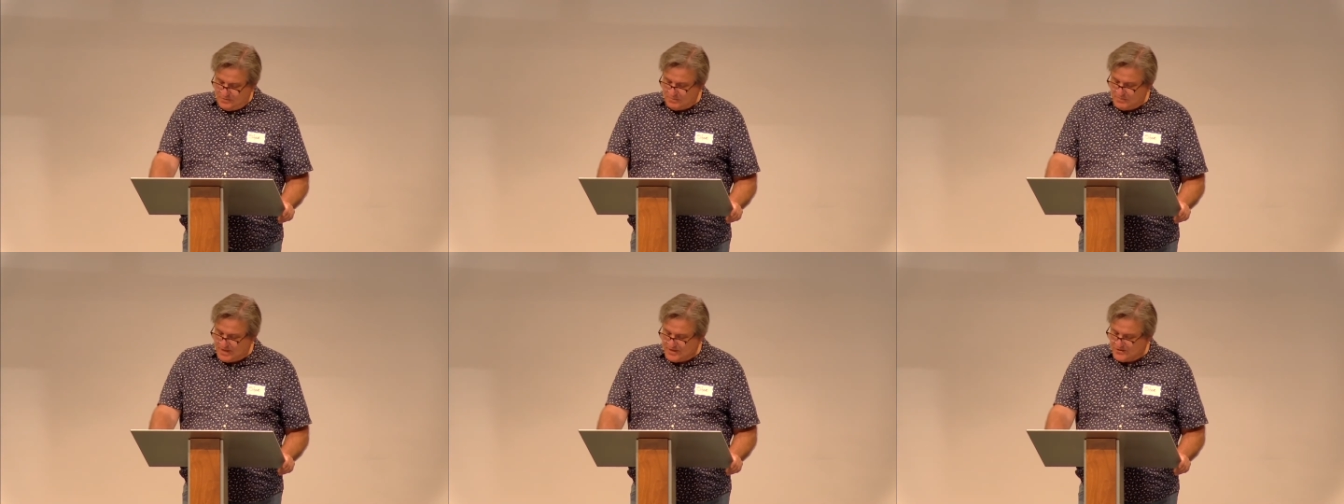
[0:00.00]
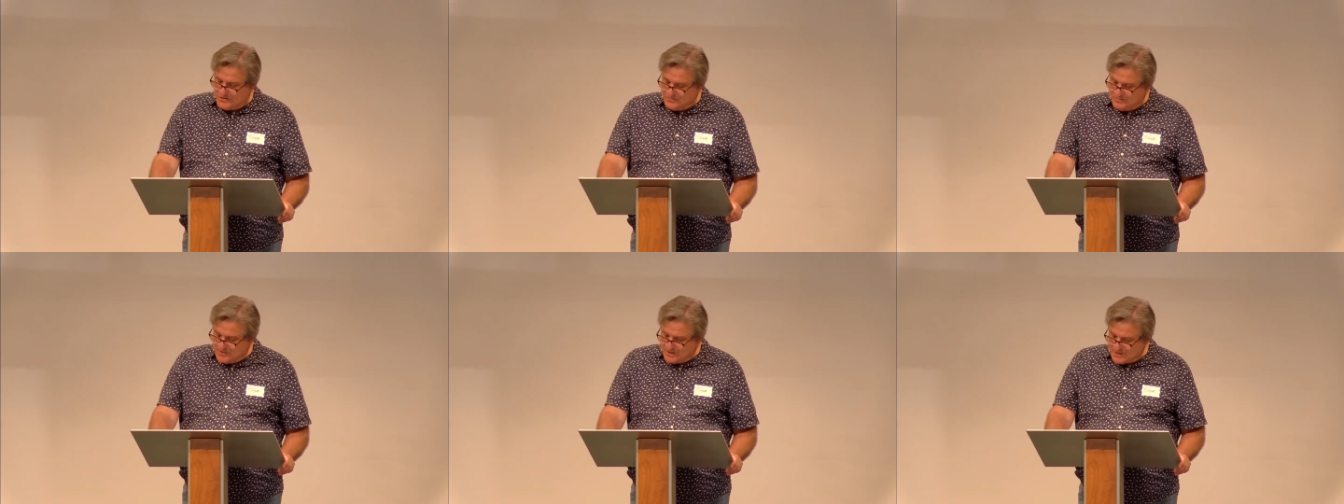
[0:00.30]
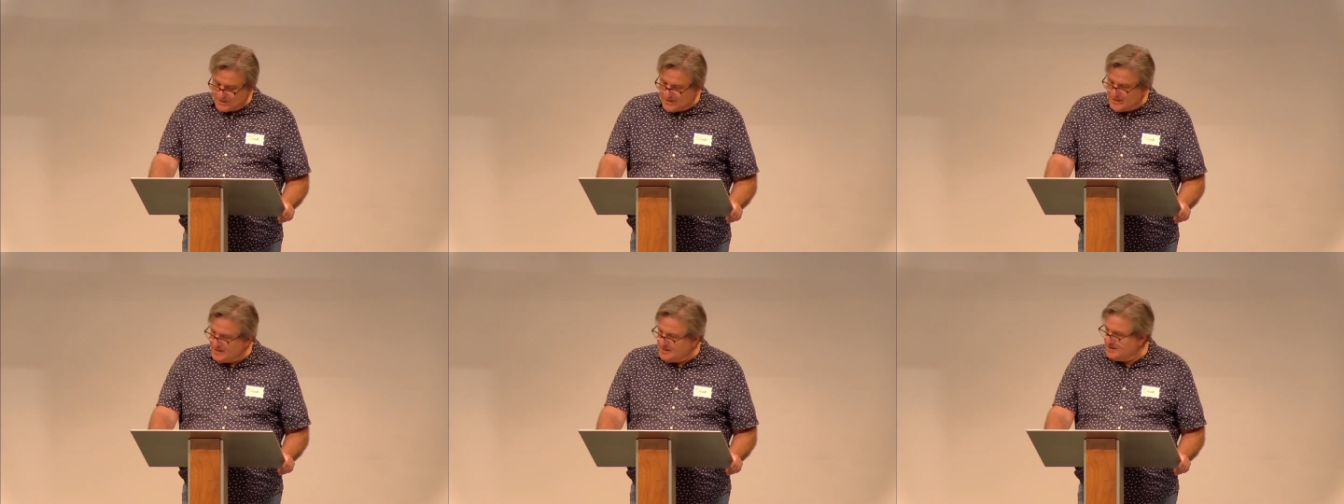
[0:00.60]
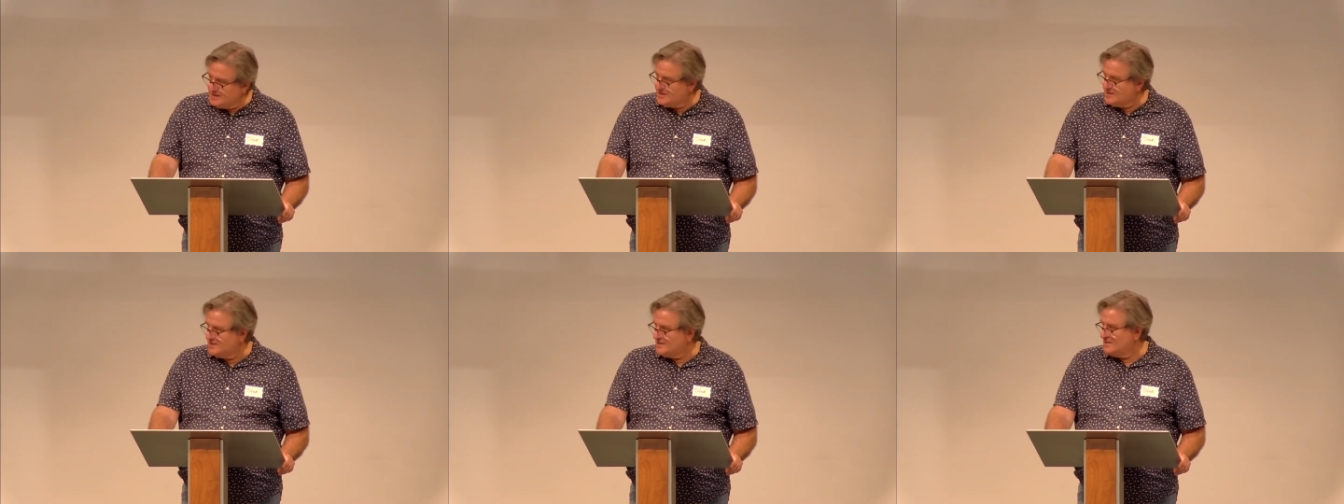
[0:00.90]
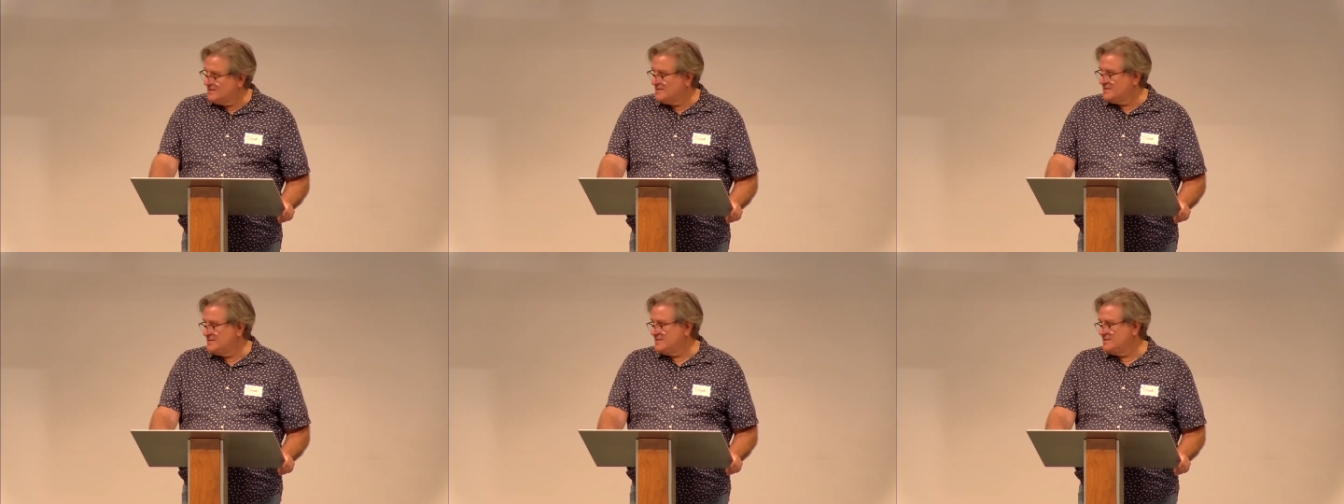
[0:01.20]
but by humility,
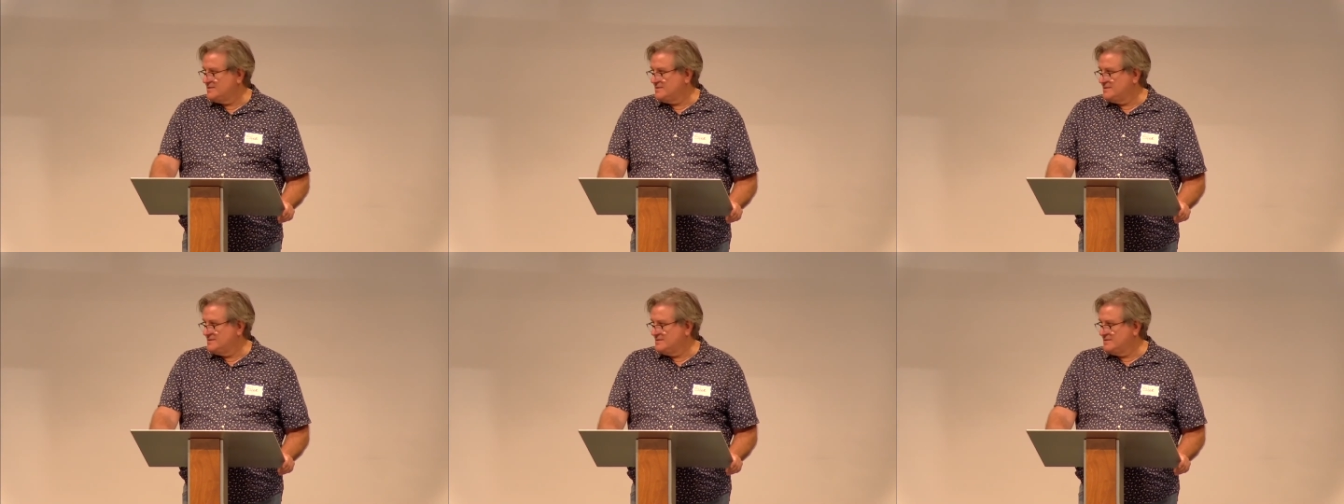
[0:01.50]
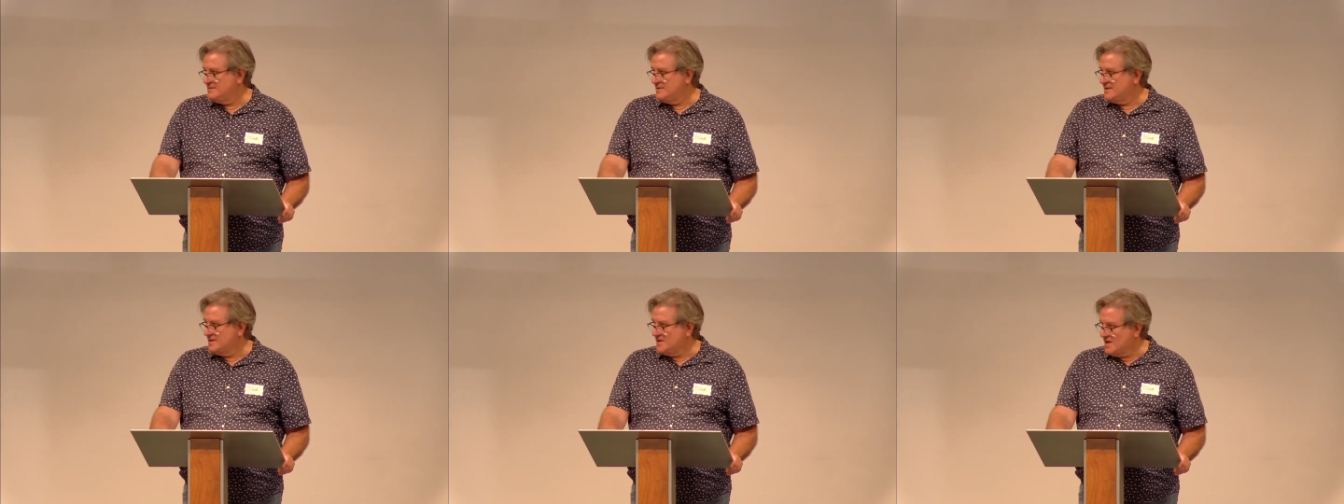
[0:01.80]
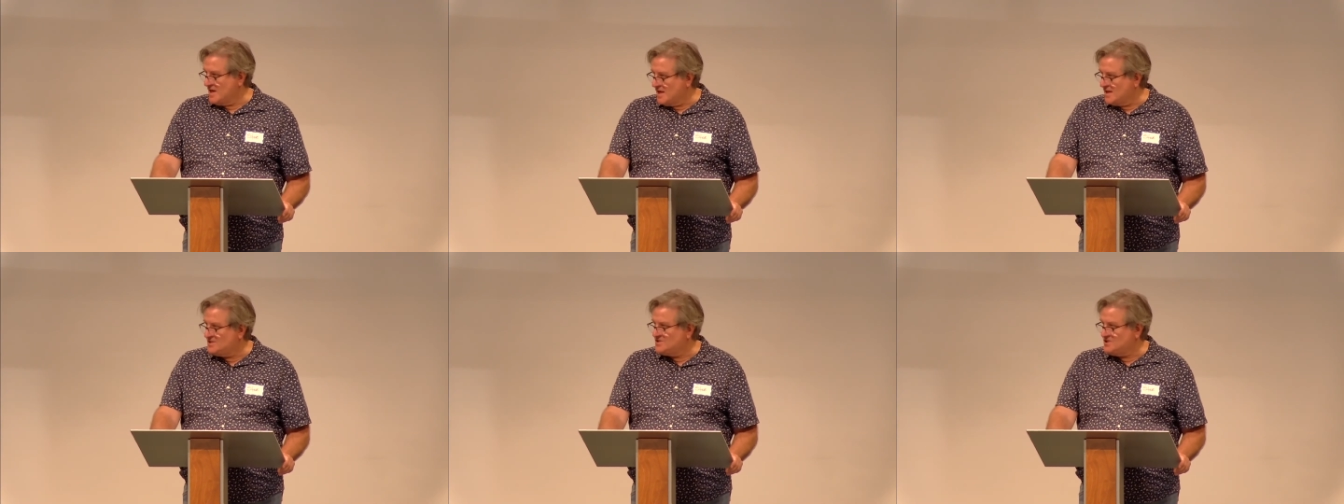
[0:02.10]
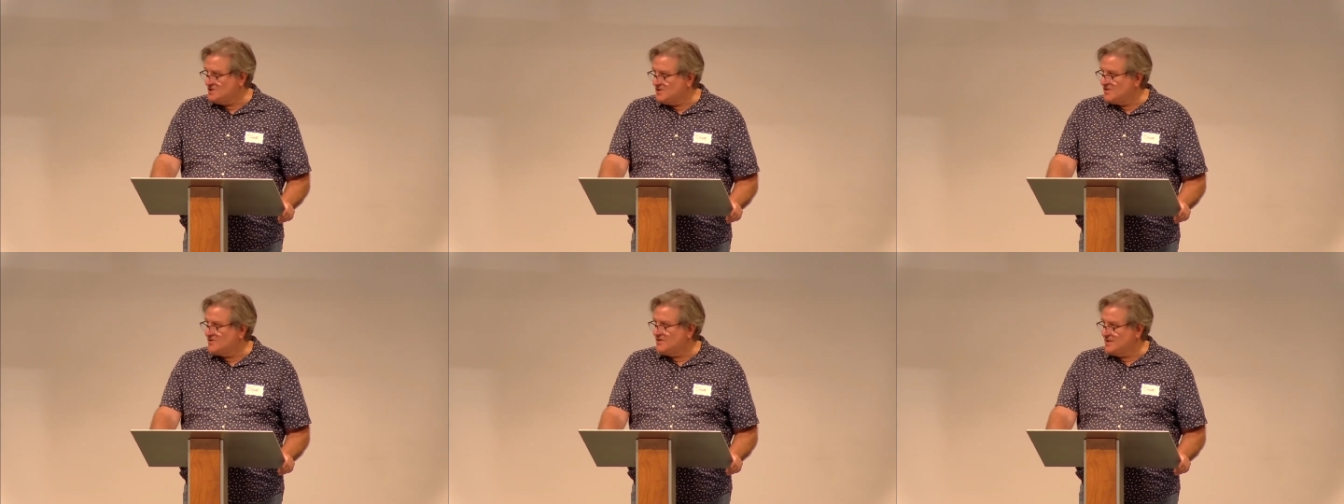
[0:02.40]
acknowledging